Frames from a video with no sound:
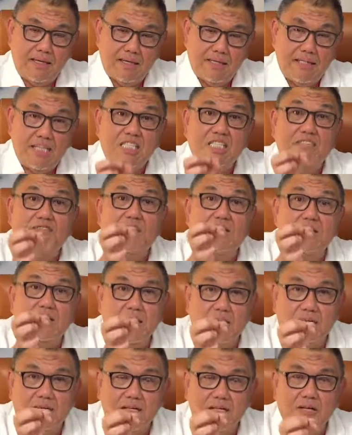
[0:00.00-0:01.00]

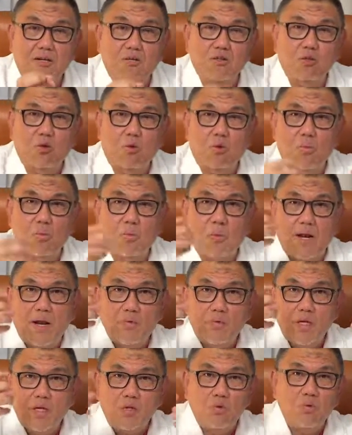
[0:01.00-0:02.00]
sphincter. So
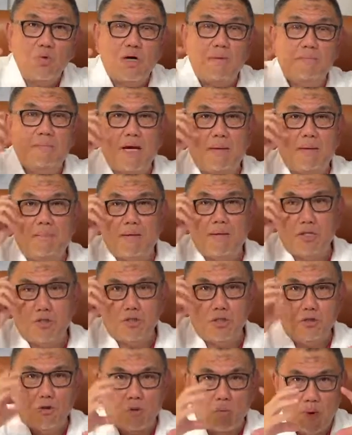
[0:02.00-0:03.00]
when we do
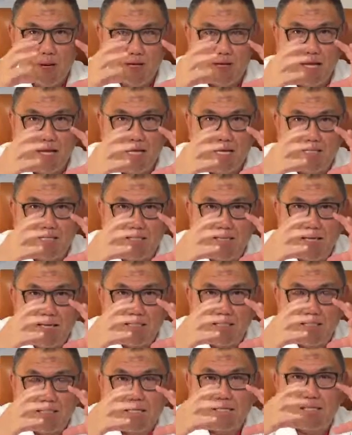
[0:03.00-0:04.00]
ablation, or when there is
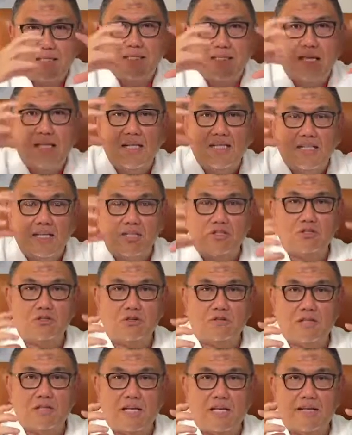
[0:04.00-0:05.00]
sudden dilatation
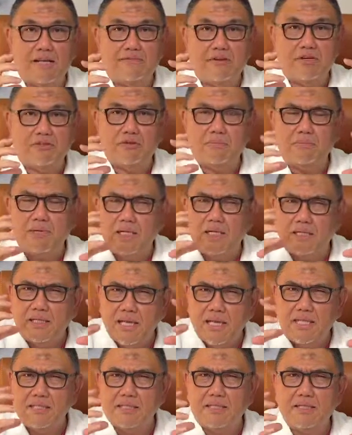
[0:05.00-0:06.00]
of the left atrium, it
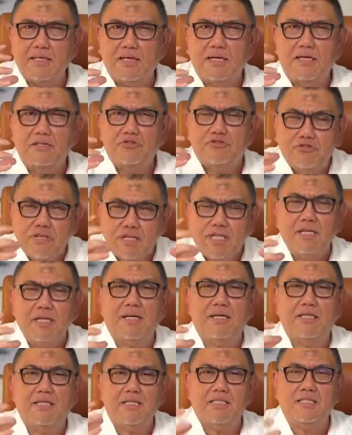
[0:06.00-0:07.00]
does
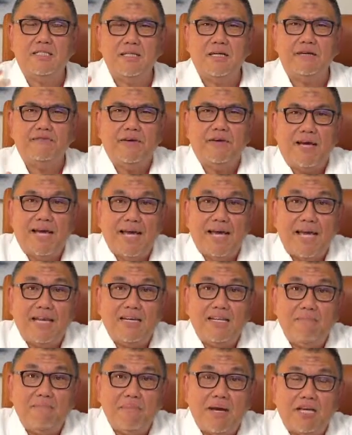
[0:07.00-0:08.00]
trigger this nerve, and
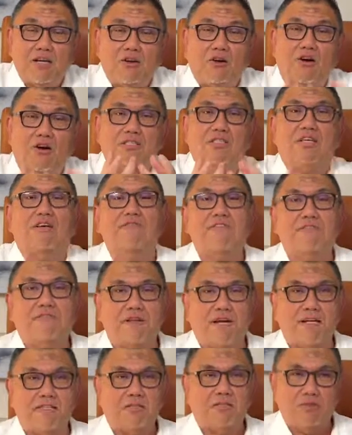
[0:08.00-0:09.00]
it may cause a
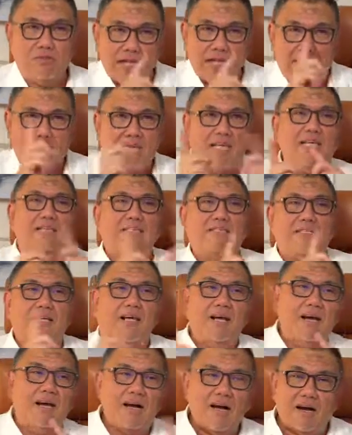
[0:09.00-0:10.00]
reflux. So there is
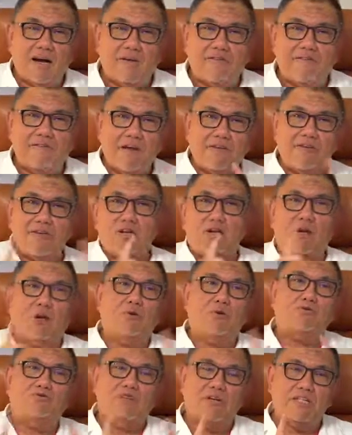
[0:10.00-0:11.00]
a very
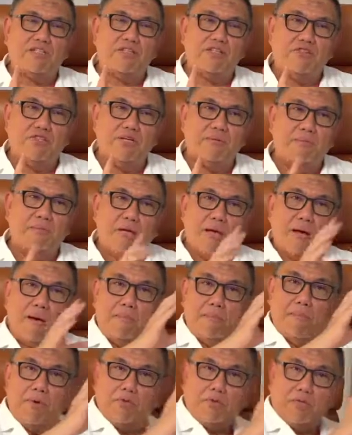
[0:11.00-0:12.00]
close relationship
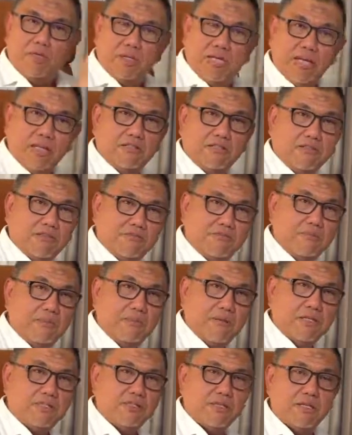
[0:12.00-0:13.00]
between atrial
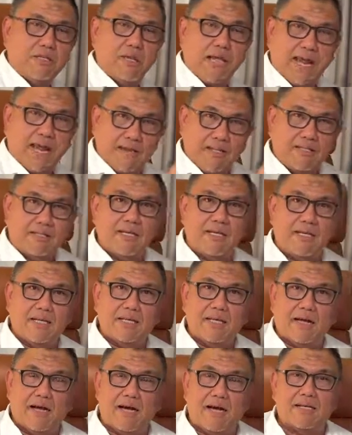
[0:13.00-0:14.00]
fibrillation, anything in
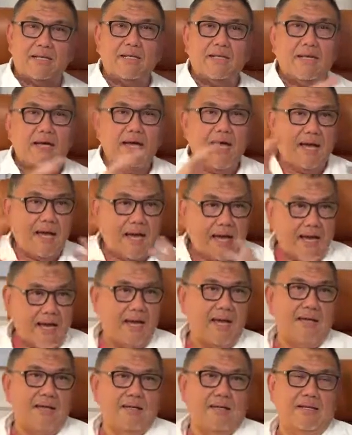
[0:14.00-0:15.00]
the heart,
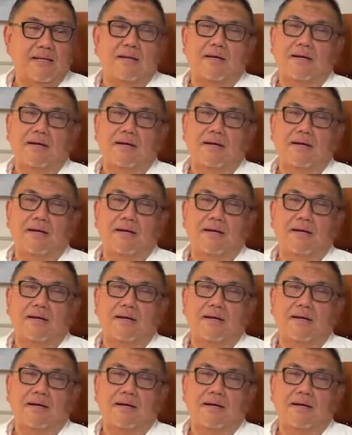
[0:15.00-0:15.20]
and